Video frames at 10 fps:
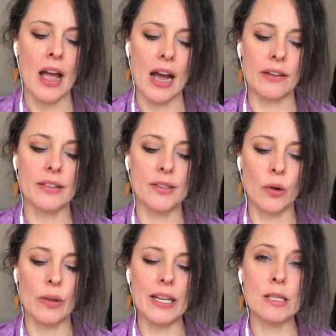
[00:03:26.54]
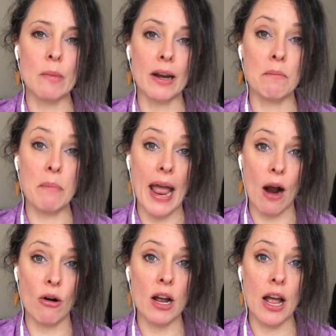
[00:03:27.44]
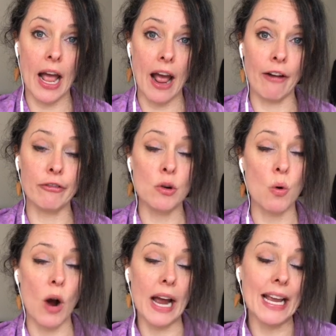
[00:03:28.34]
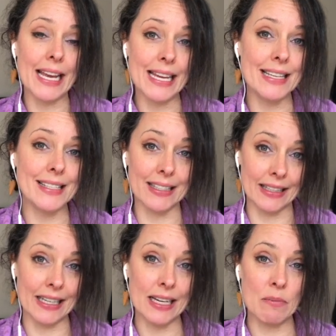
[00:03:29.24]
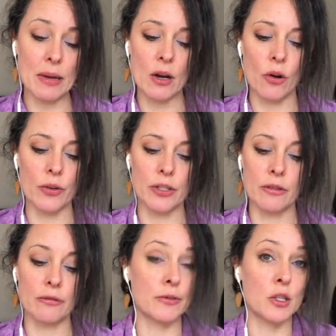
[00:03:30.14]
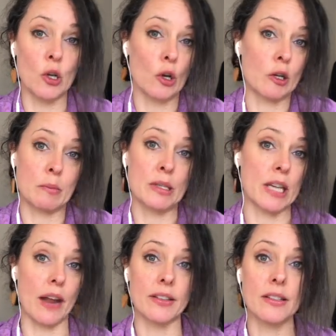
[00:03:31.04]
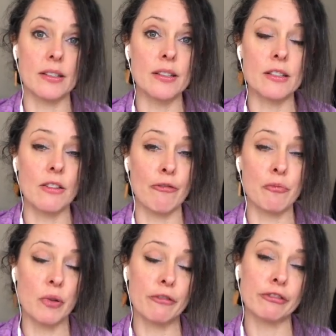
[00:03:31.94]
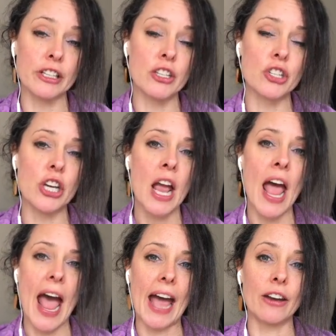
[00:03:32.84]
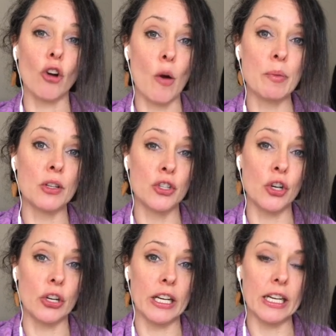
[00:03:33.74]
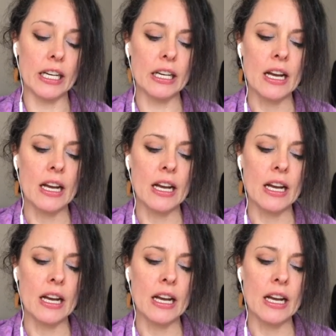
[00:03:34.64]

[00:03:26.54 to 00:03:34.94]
And so these men in power have quite easily, because of circumstances of privilege and opportunity,